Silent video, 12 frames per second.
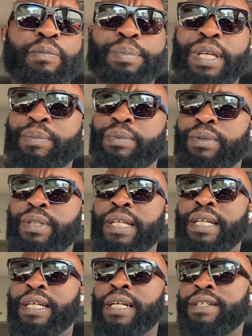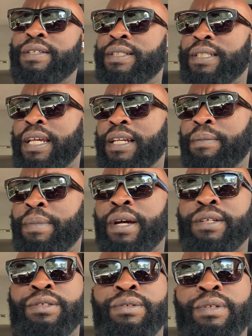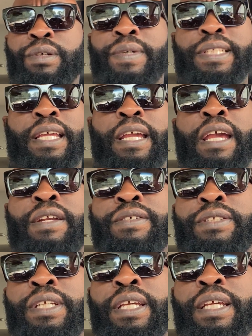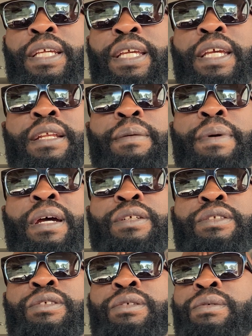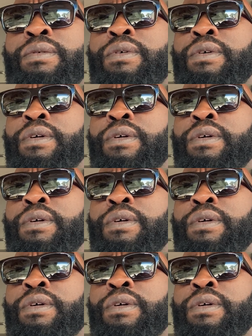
people didn't understand about you, and what the haters didn't get about you,